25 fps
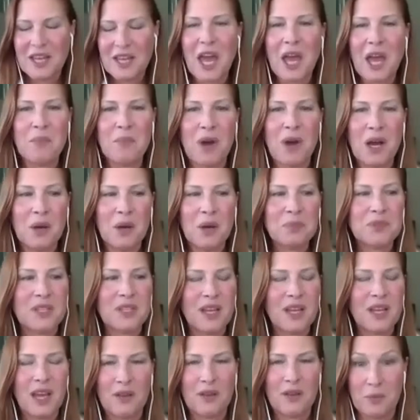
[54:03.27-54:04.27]
came up
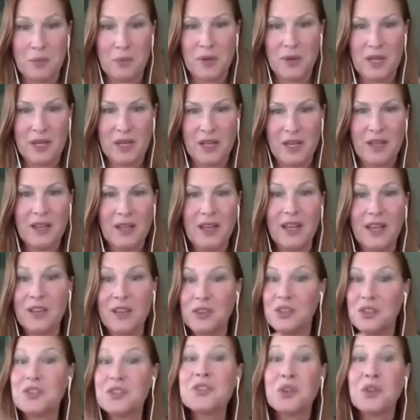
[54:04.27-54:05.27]
to everybody
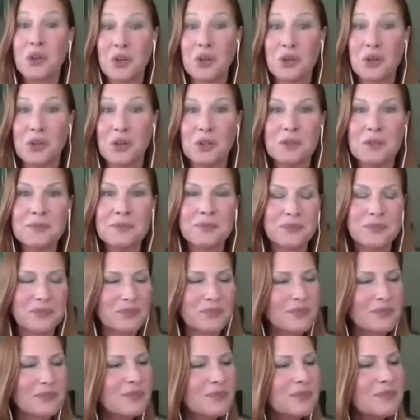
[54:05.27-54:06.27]
in the circle
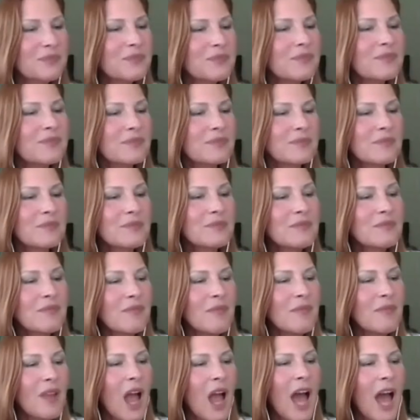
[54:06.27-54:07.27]

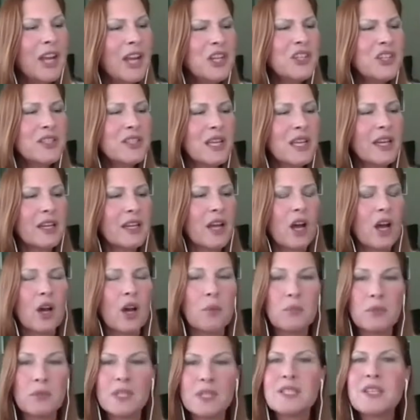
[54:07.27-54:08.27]
and he said,
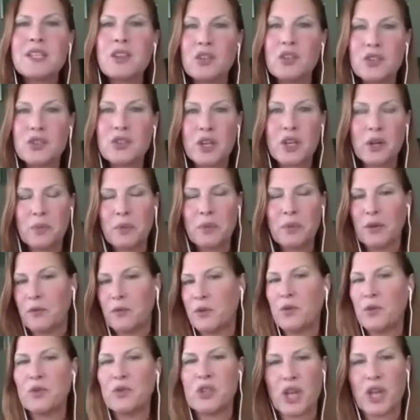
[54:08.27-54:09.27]
um, listen, there's going to be a
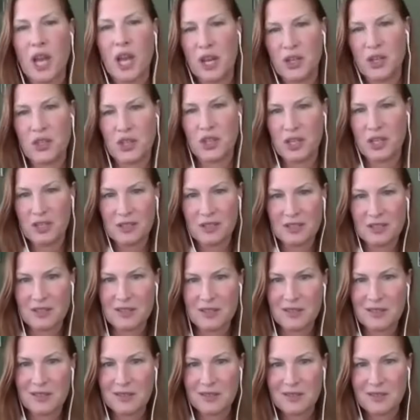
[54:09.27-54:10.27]
few
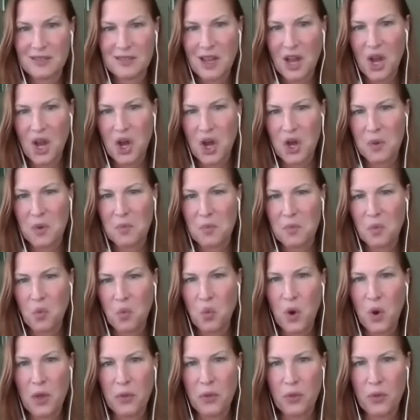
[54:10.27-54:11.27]
changes um,
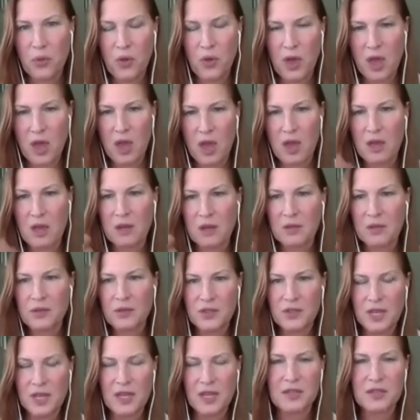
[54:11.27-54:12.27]
with the, the
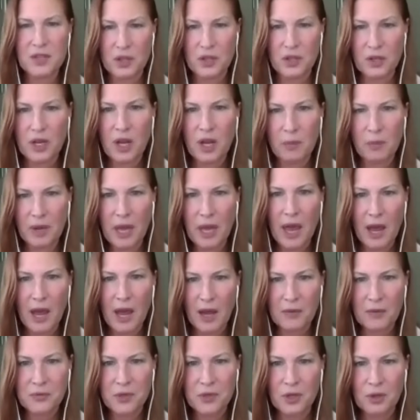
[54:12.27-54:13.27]
scenes that are coming
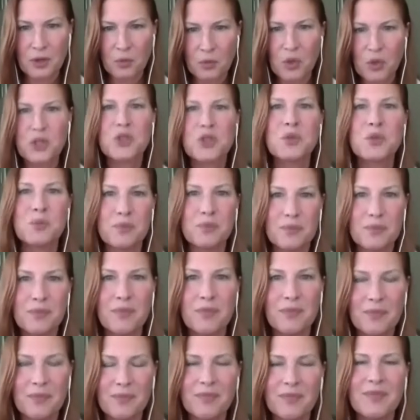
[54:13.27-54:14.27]
after, which
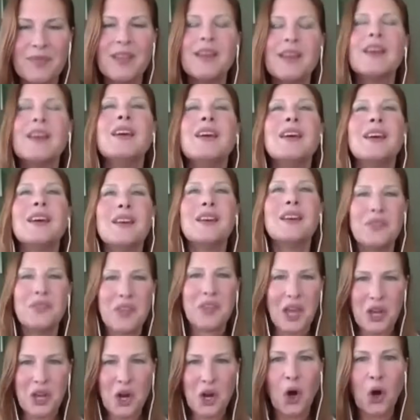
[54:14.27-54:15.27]

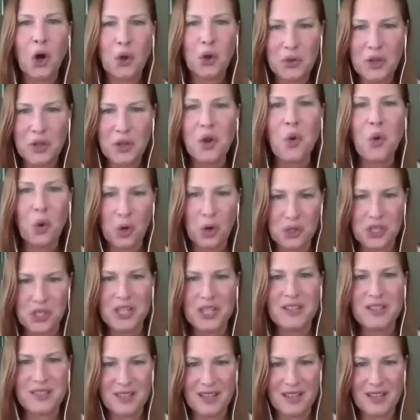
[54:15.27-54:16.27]
they called the
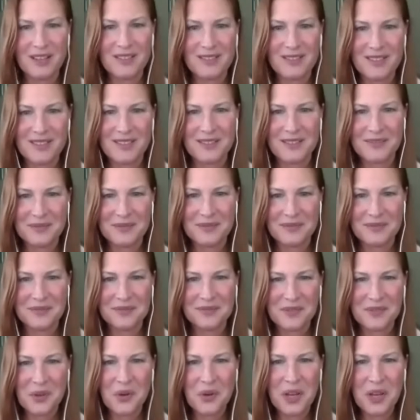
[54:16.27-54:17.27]
orgy scenes.
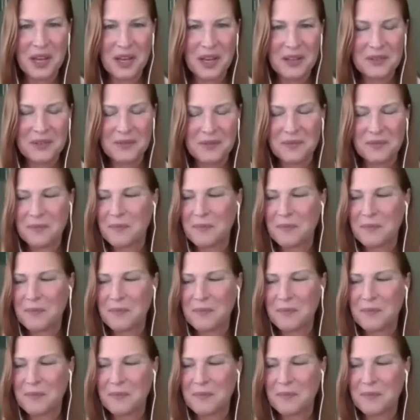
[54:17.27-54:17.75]
Okay. Right